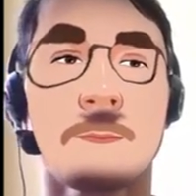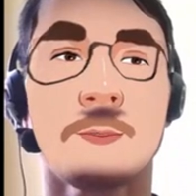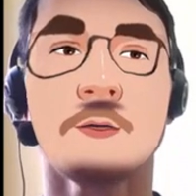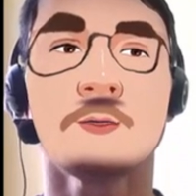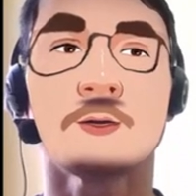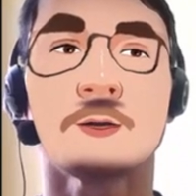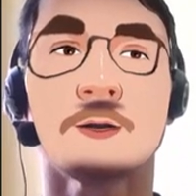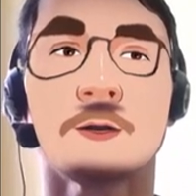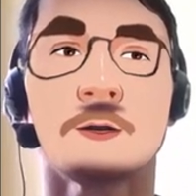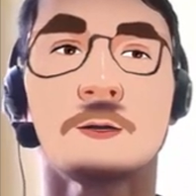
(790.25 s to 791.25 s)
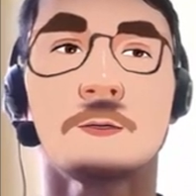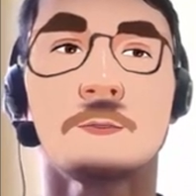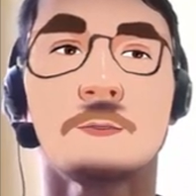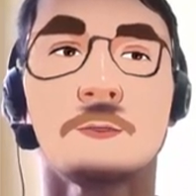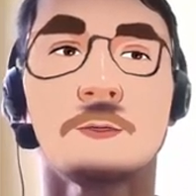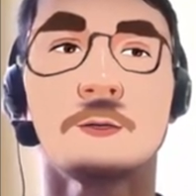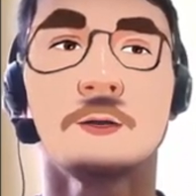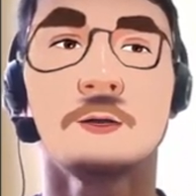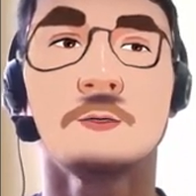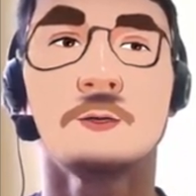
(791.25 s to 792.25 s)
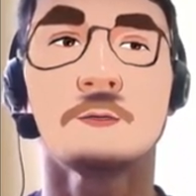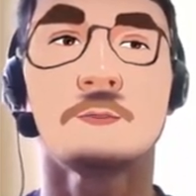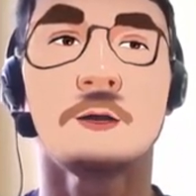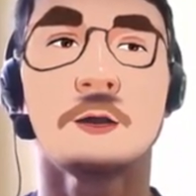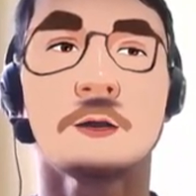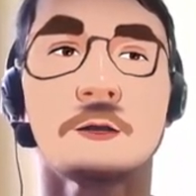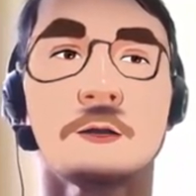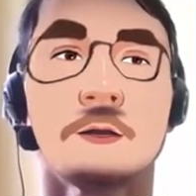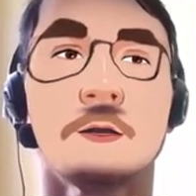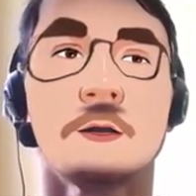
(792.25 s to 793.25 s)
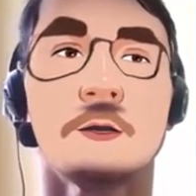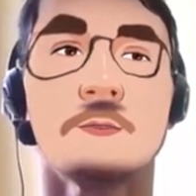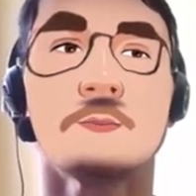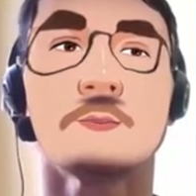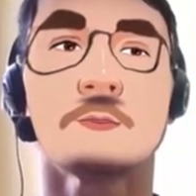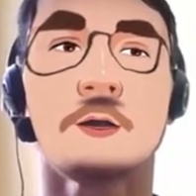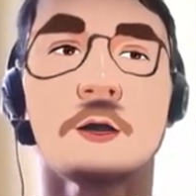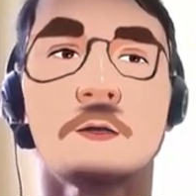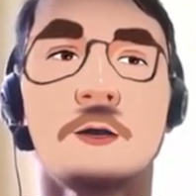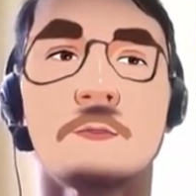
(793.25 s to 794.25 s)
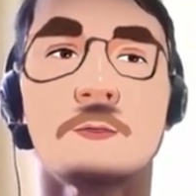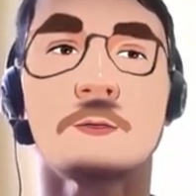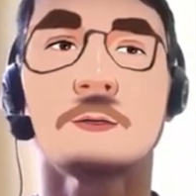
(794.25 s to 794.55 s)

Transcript: picture into this place and you select that one.